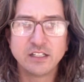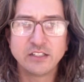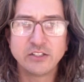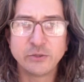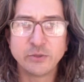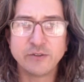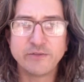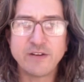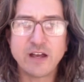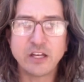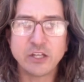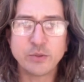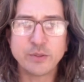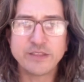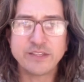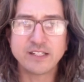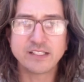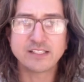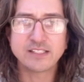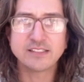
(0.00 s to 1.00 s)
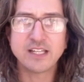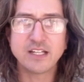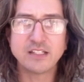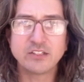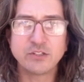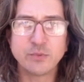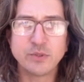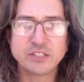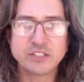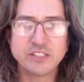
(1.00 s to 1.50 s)
to evaluate the
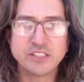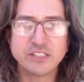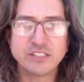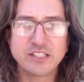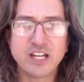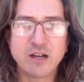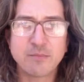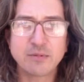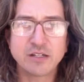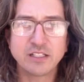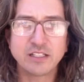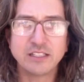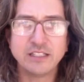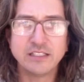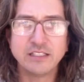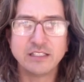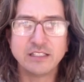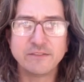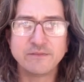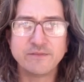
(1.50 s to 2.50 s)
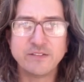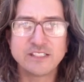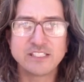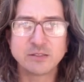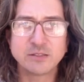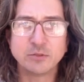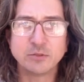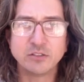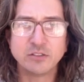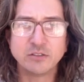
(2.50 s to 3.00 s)
extent to which these nominally
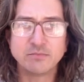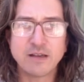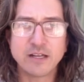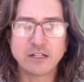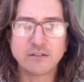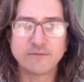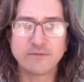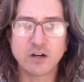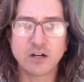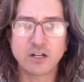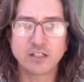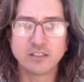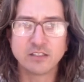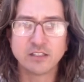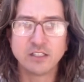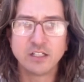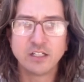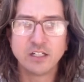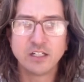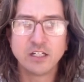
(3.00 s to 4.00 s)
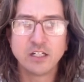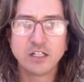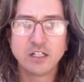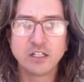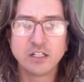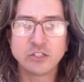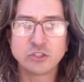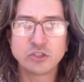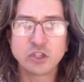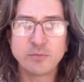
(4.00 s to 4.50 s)
invisible megafauna
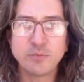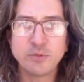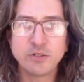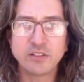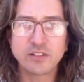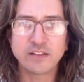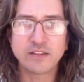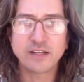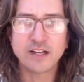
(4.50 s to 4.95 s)
contribute to the